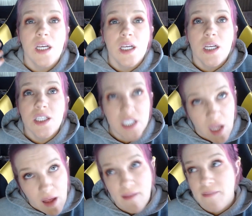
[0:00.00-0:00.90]

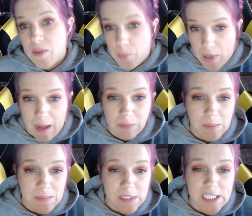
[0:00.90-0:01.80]
solve the
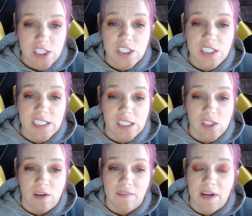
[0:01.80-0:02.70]
problem. Dentures
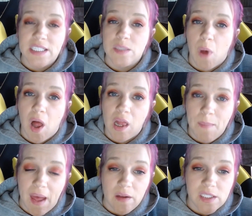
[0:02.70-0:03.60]
exert a very small
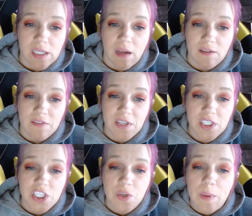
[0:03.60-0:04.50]
amount of
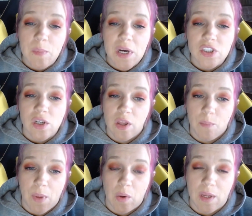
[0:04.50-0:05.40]
chewing pressure on the
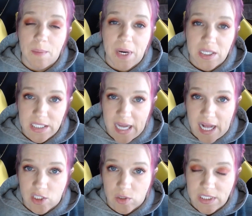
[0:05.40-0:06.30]
bone compared to
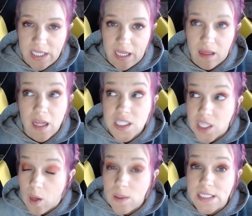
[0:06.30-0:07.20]
natural teeth, as
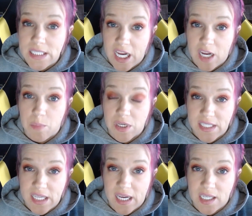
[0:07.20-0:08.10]
low as
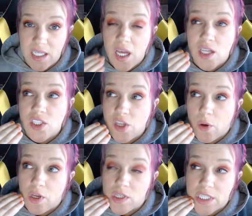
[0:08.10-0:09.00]
10%. So
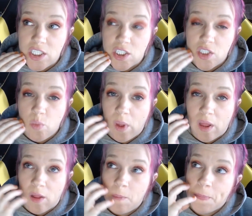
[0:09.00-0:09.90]
your dentures will